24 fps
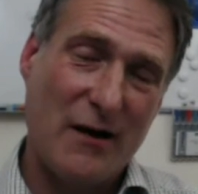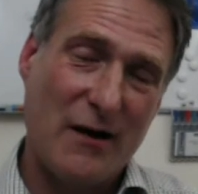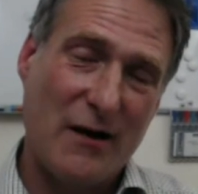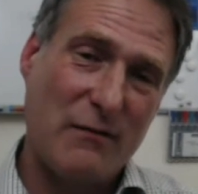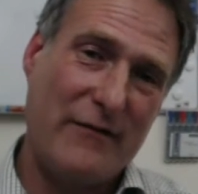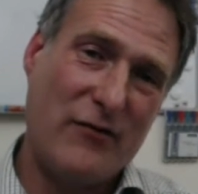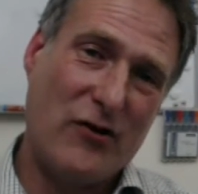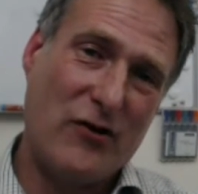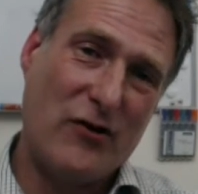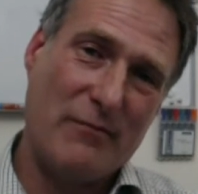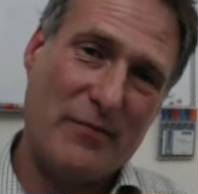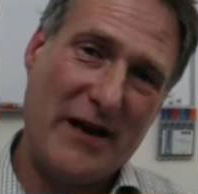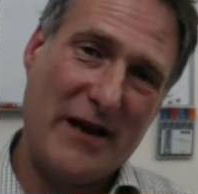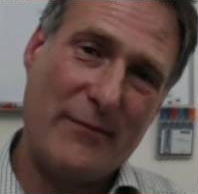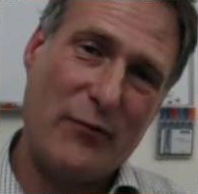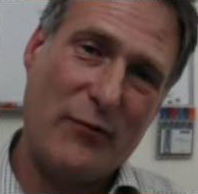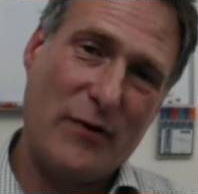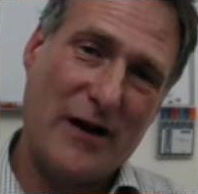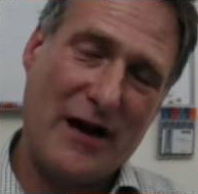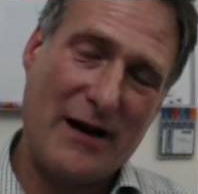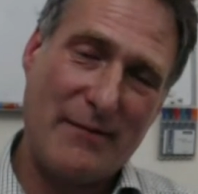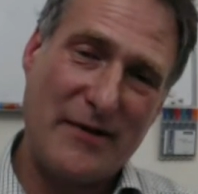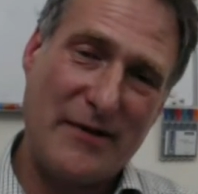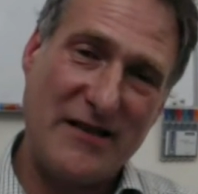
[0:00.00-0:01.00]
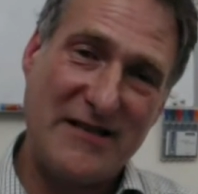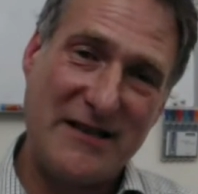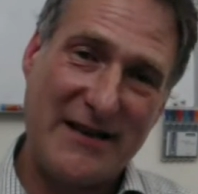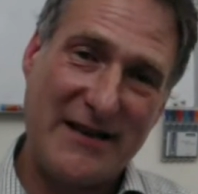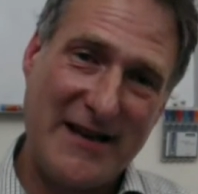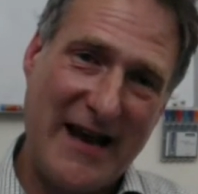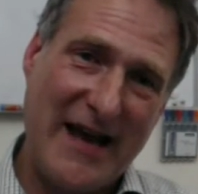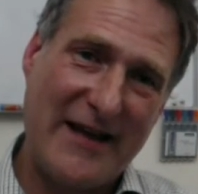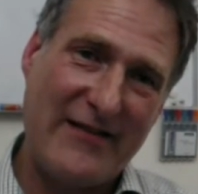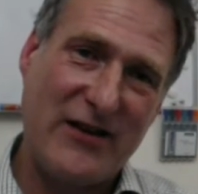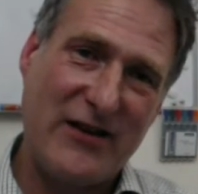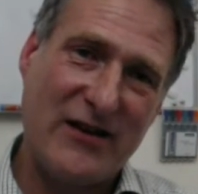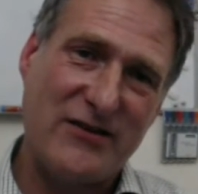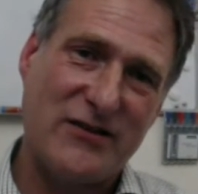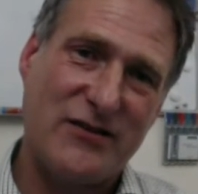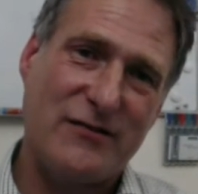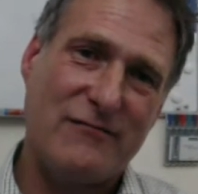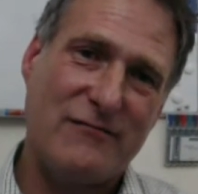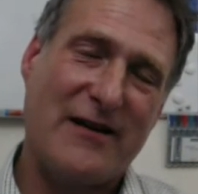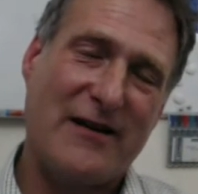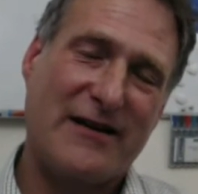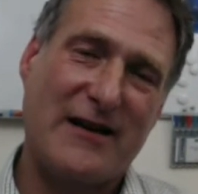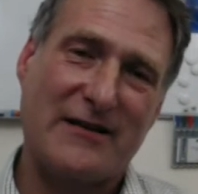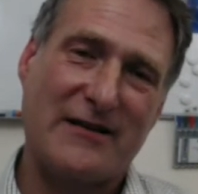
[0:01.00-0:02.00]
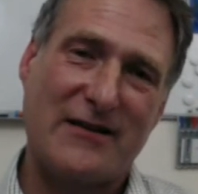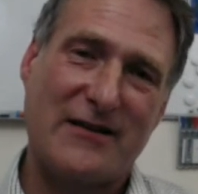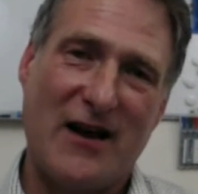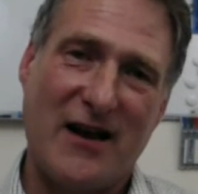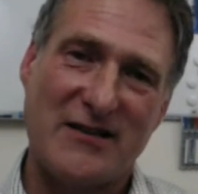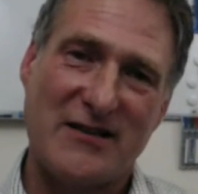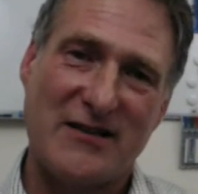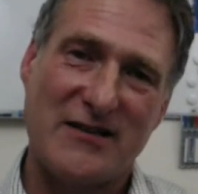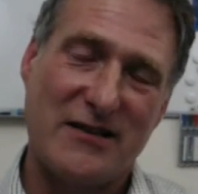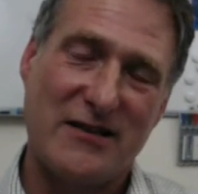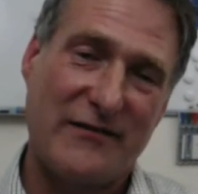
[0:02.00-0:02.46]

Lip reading: we've got people coming together to recognise